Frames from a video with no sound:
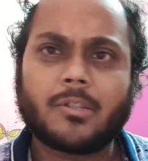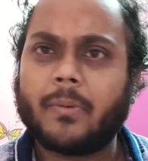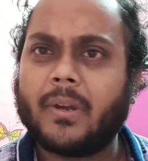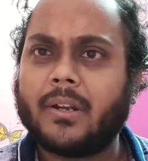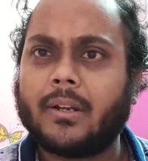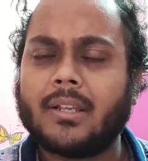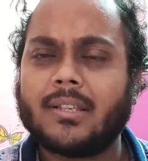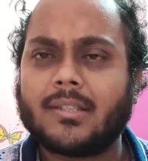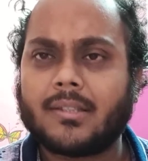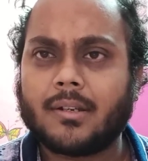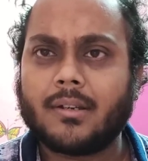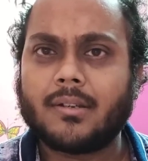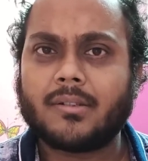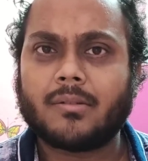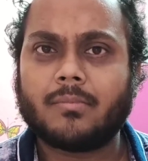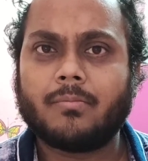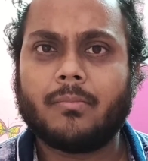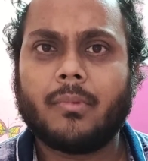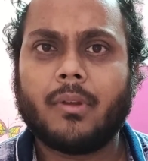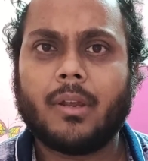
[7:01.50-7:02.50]
were
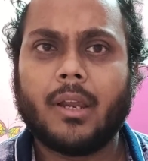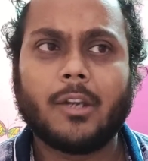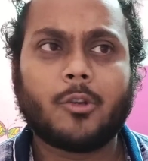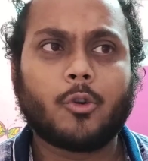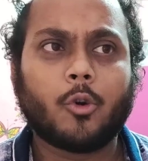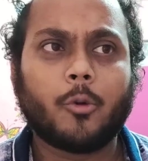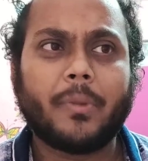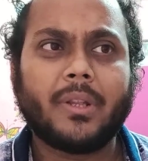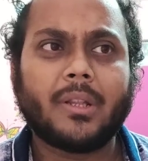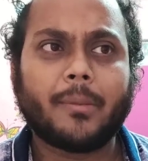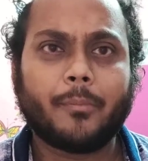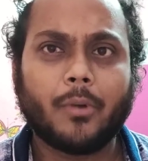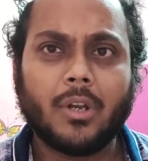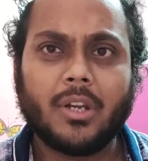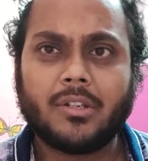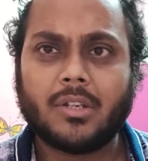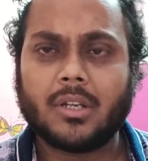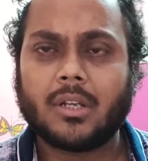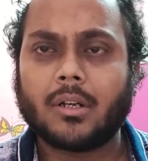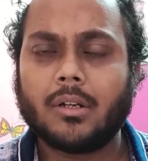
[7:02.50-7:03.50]
discussed. It could be the
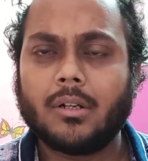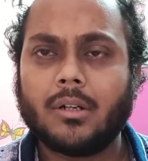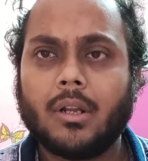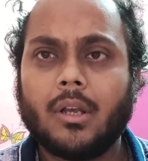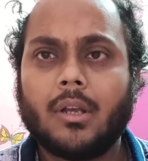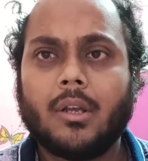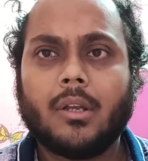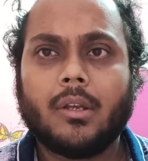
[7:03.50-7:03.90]
political,